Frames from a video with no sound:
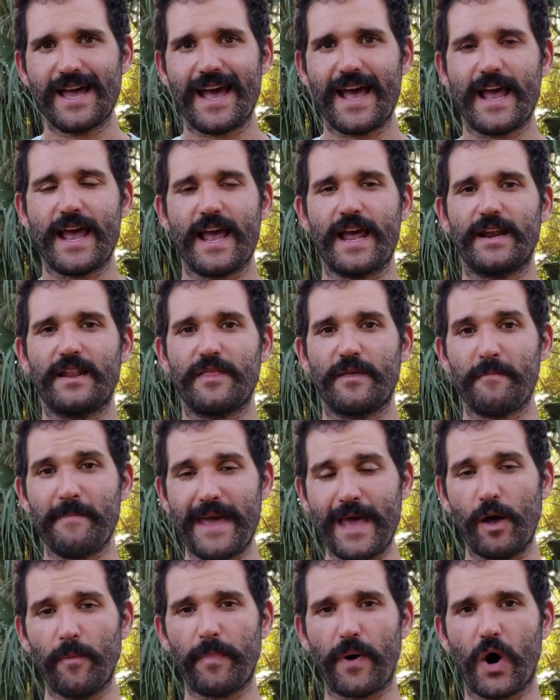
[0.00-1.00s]
and the
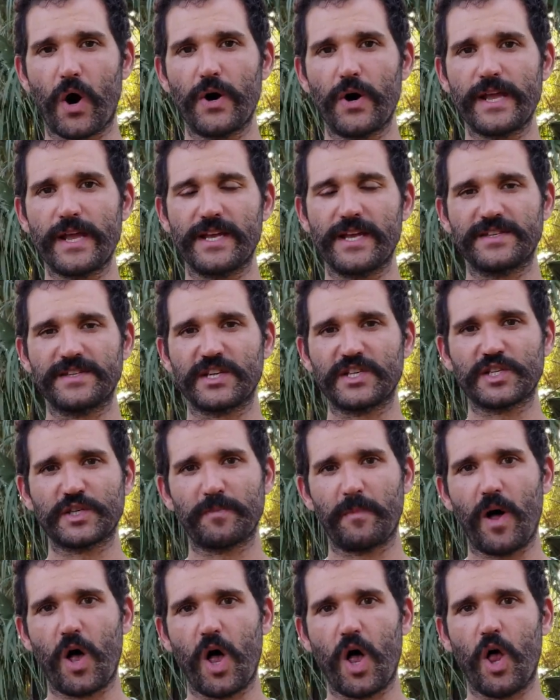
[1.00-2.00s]
male part is a
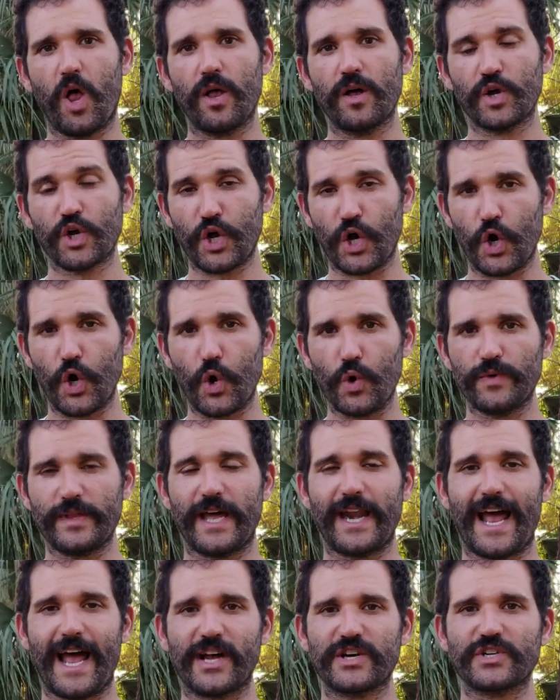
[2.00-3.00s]
small cone
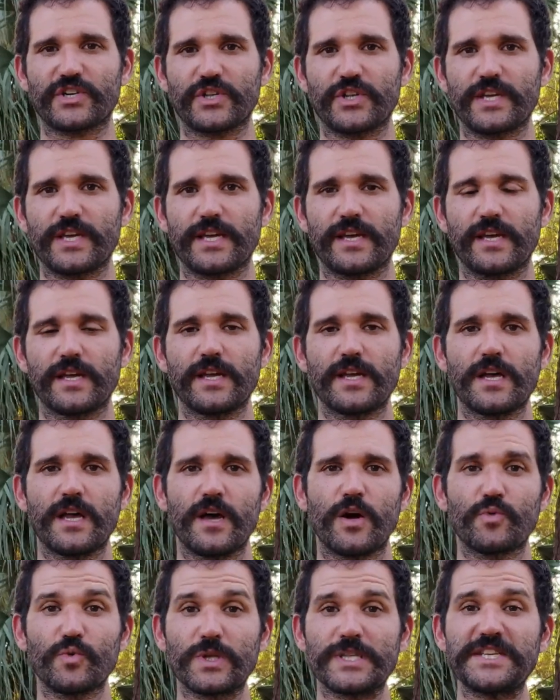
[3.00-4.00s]
that actually
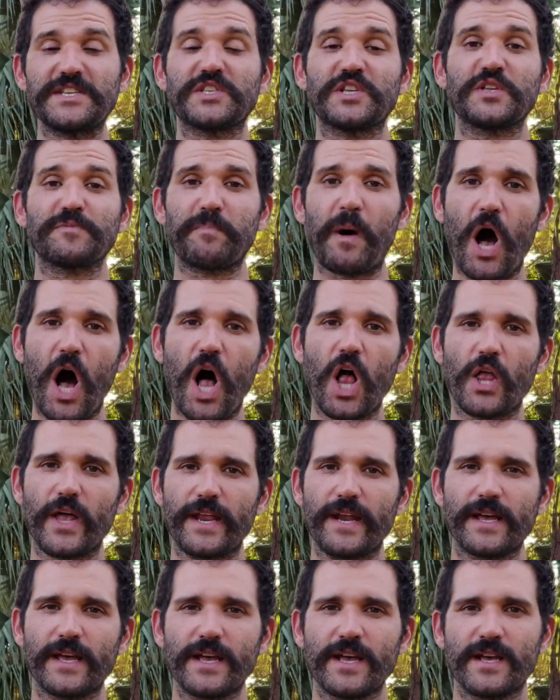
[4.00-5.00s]
releases
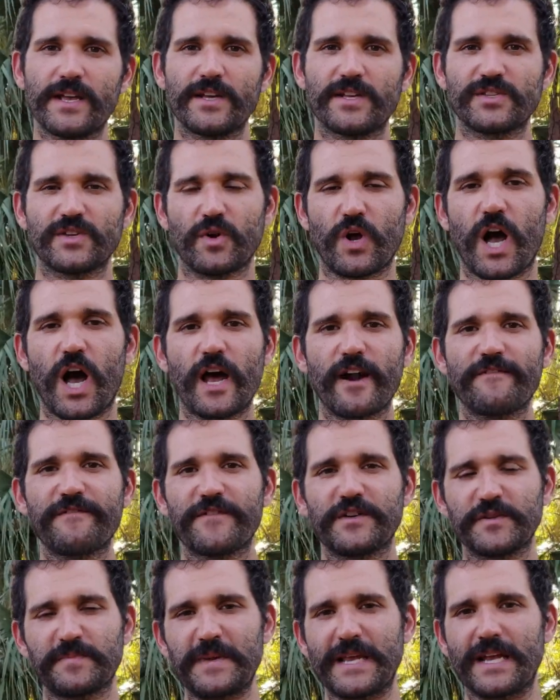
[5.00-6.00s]
pollen. So
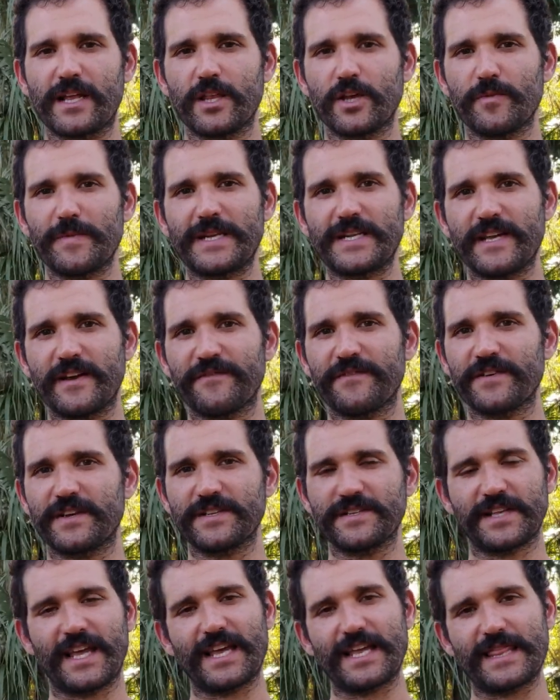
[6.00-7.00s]
conifers being a little bit different
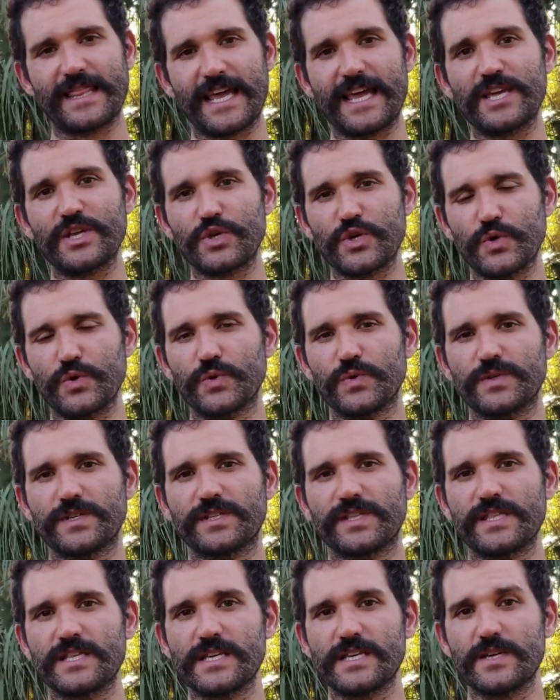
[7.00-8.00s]
is that they
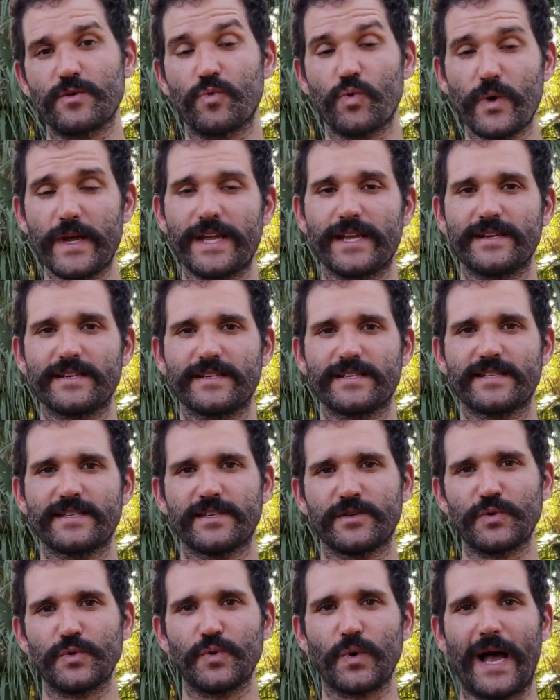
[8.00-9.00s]
use the wind
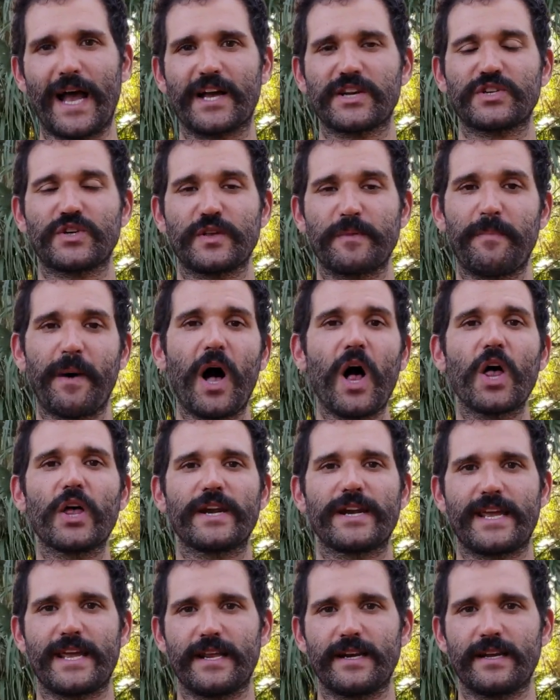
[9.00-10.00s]
to actually
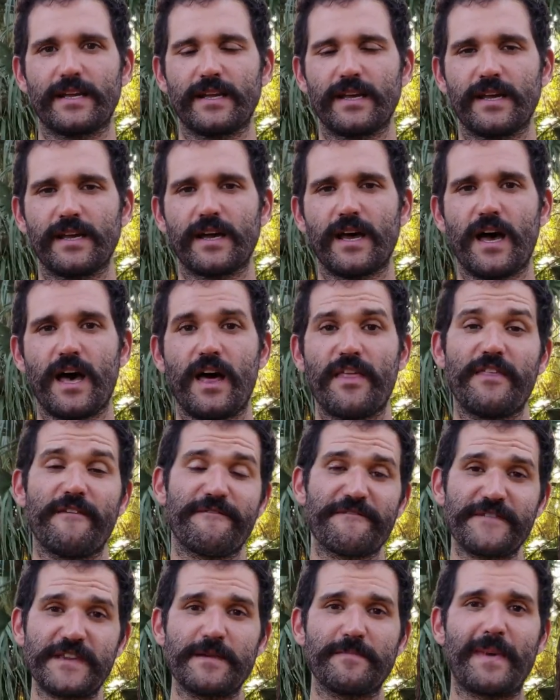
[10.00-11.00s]
pollinate uh, the
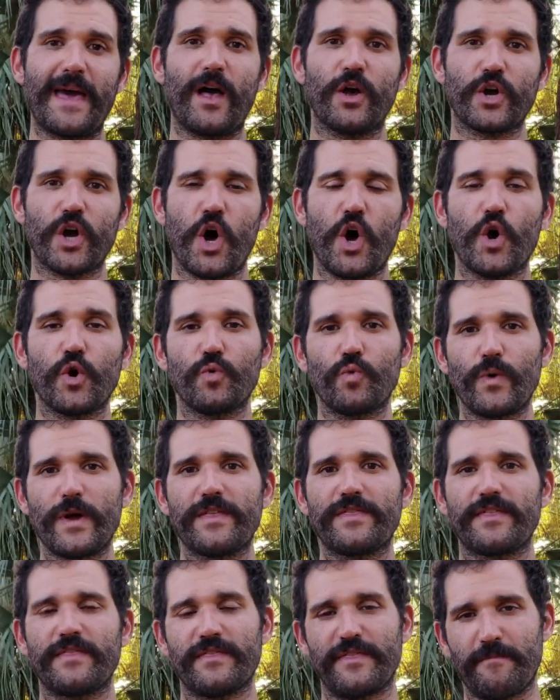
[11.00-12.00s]
female cone
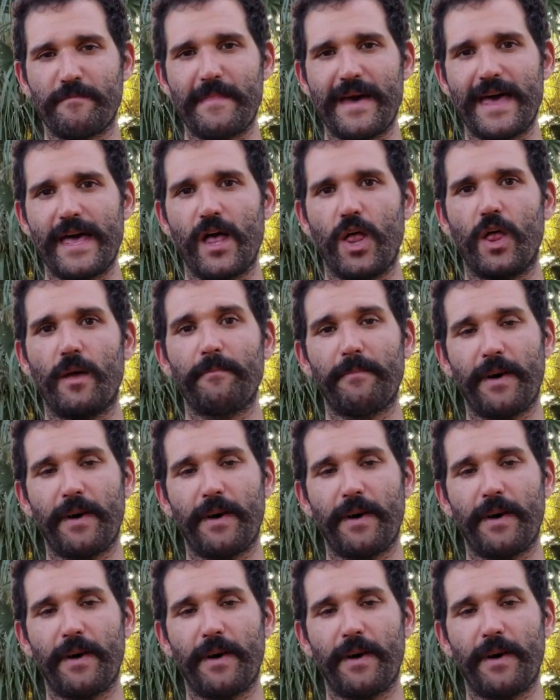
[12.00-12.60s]
with the male